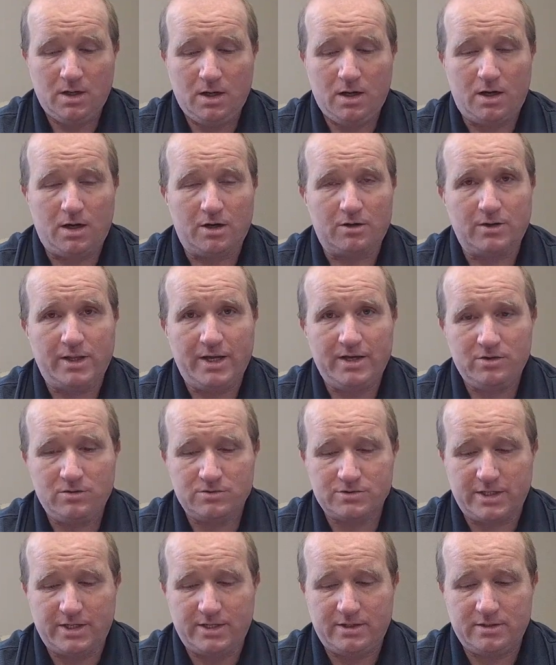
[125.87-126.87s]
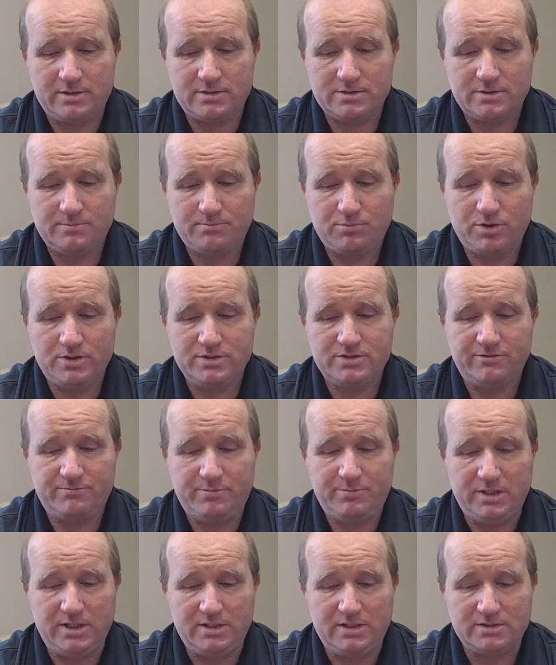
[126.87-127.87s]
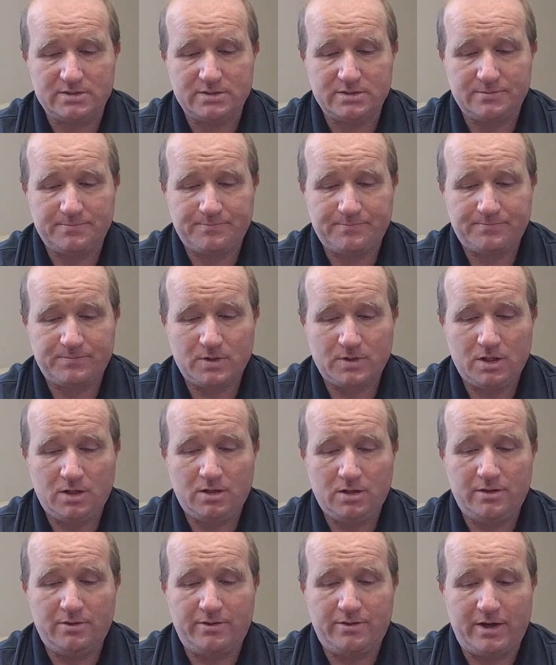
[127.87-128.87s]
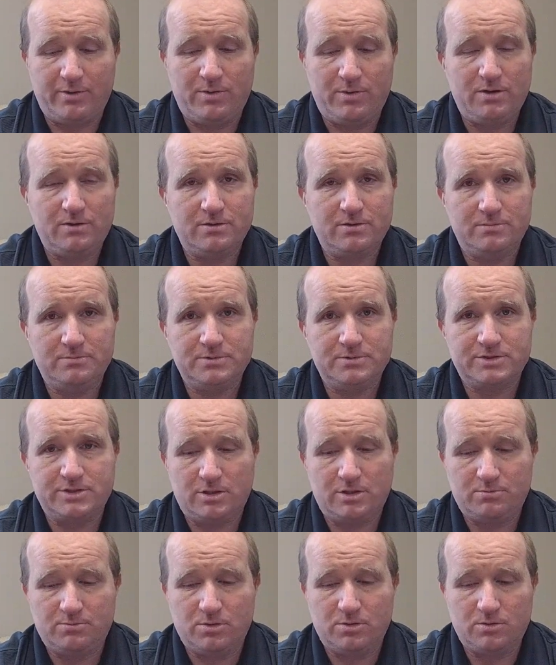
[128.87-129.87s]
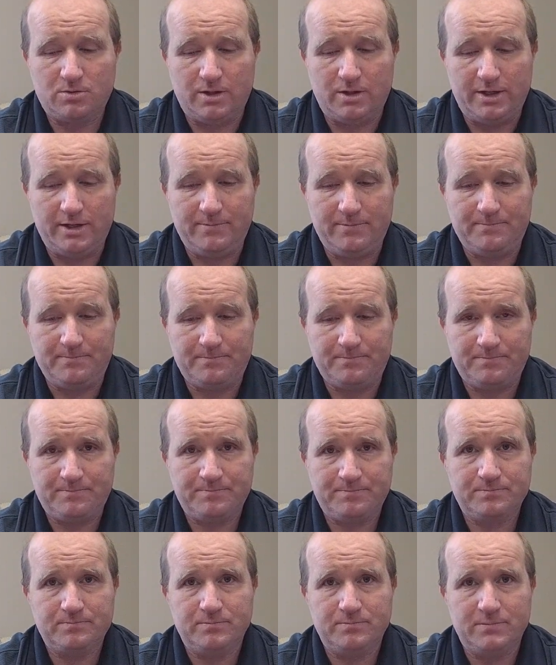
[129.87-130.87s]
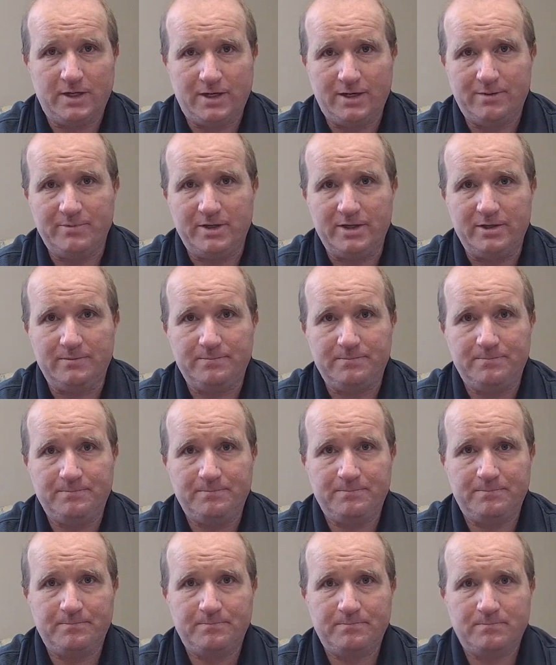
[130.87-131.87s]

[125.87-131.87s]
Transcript: Our glad hosannas, Prince of Peace, thy welcome shall proclaim. Amen.